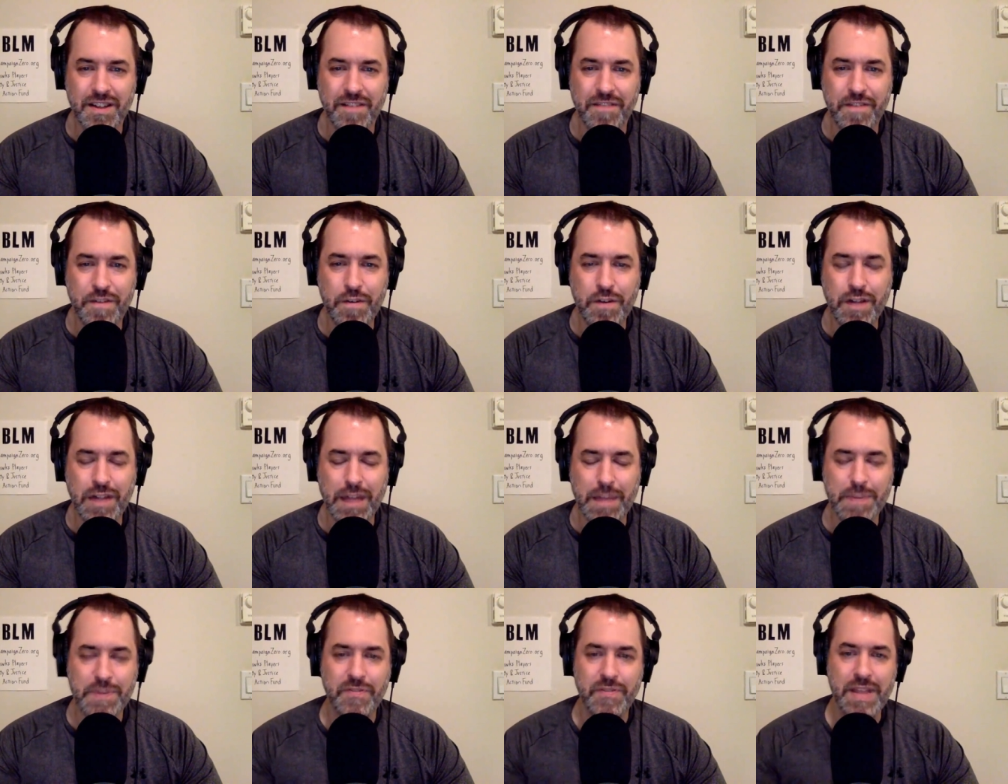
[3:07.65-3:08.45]
there's a few
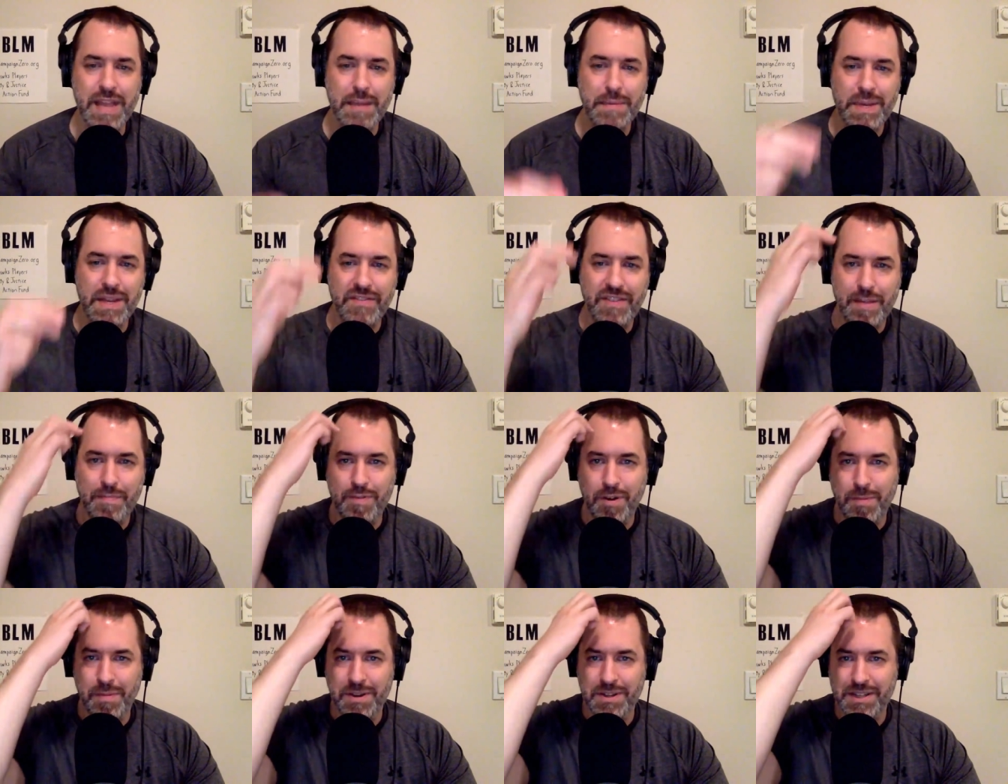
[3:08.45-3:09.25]
clips from the
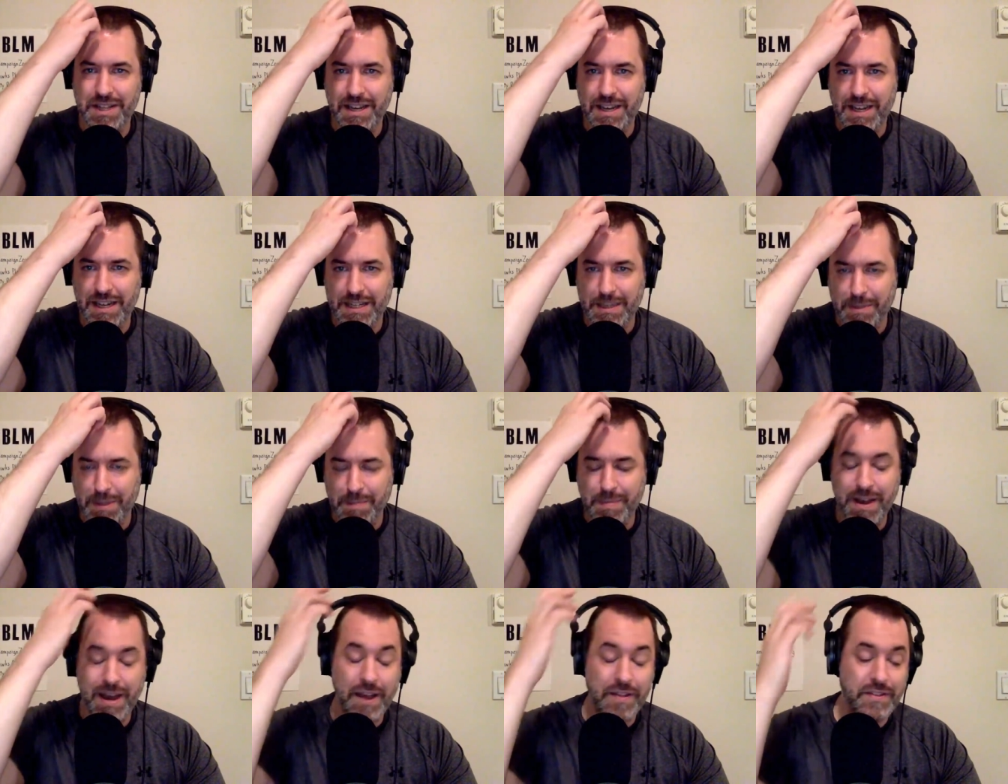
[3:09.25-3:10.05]
MTV promos they did, some
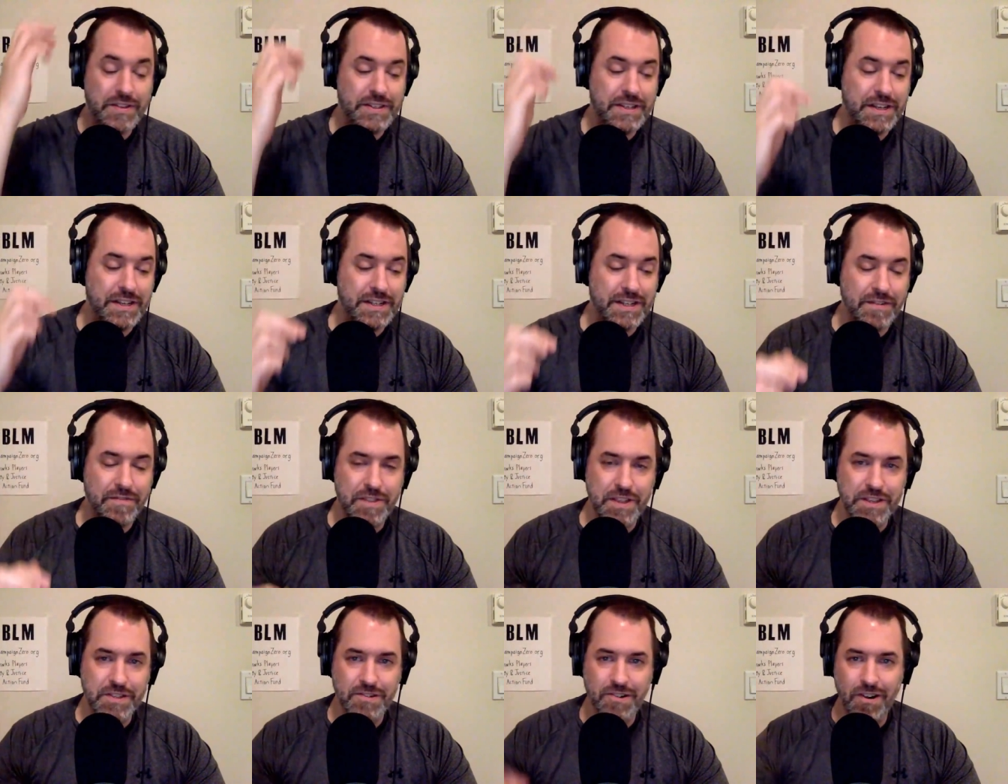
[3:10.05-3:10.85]
of the behind the scenes
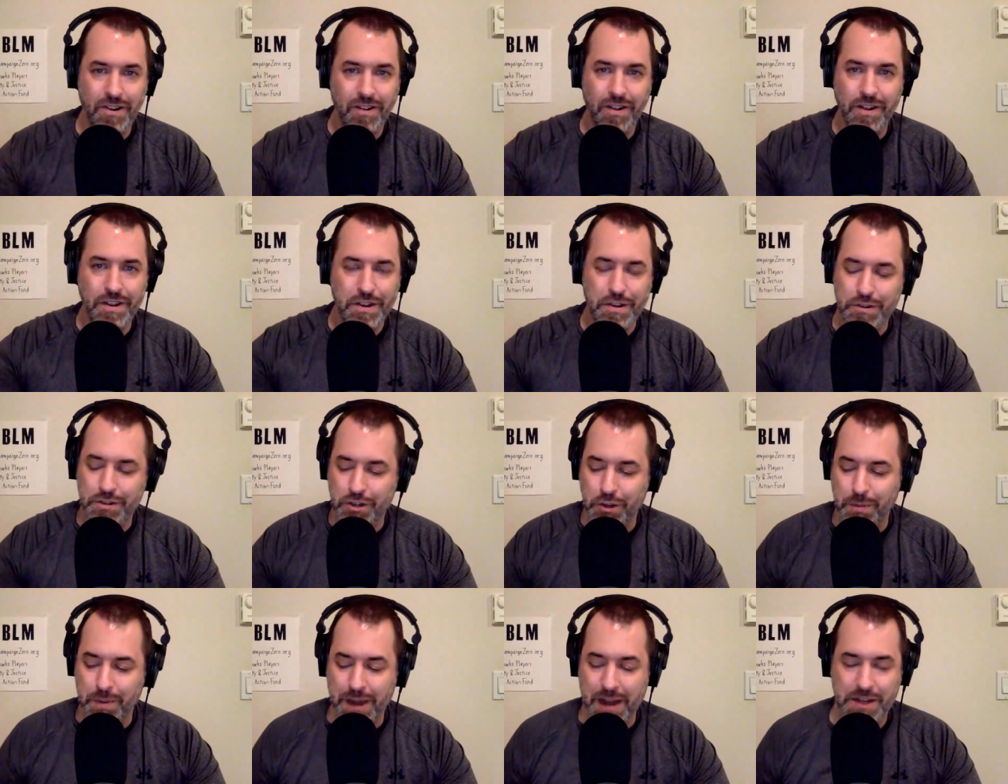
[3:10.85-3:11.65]
stuff. These are all on
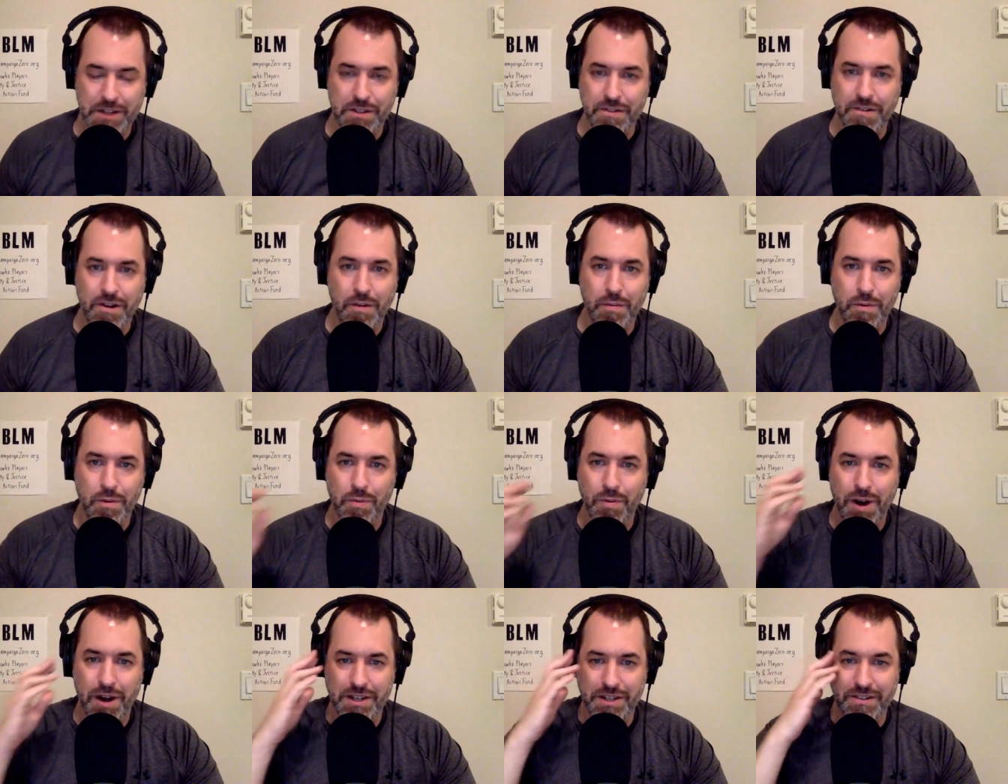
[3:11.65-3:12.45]
YouTube, and actually, they're all worth
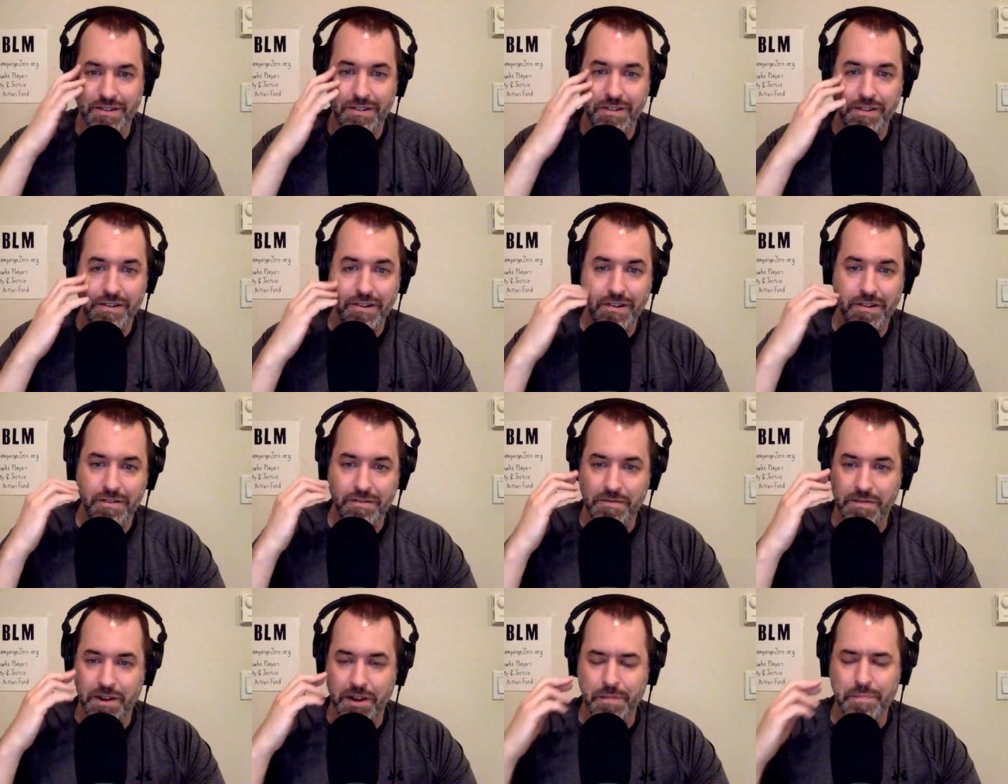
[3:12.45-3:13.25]
watching. They're all, they're all
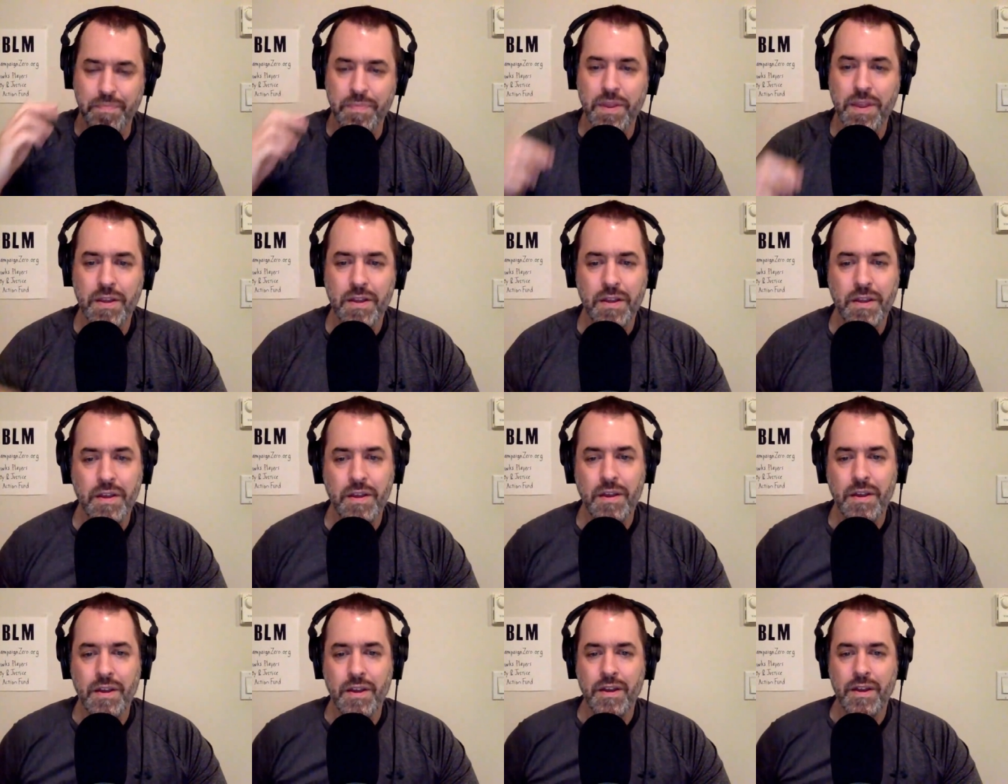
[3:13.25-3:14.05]
fun.
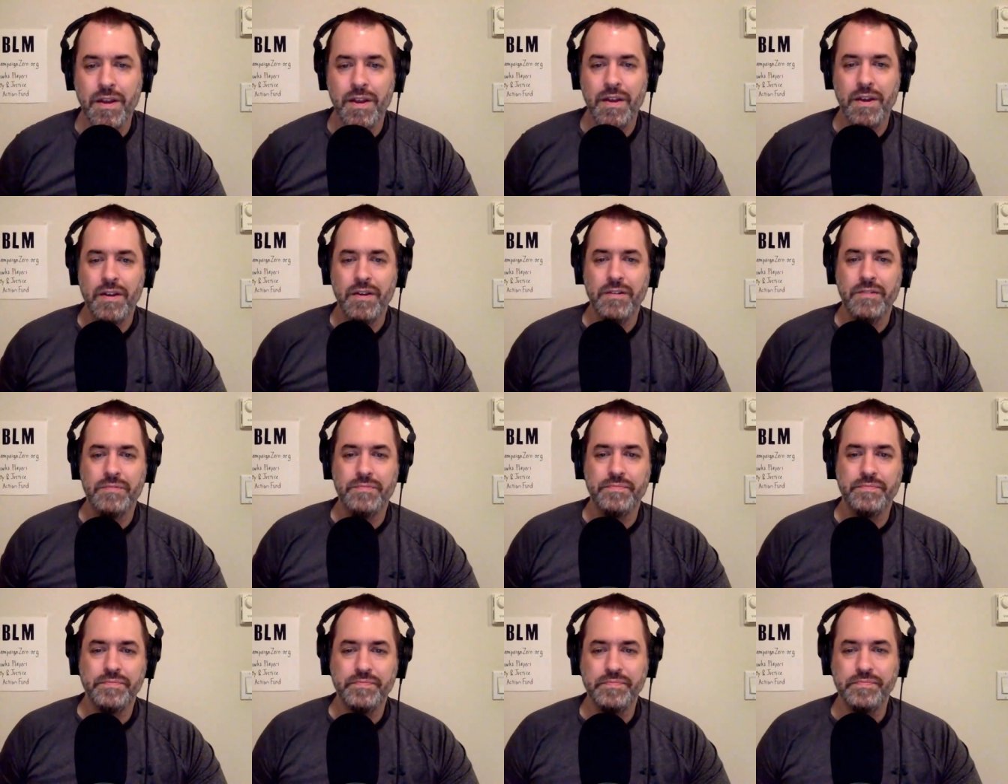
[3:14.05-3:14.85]
So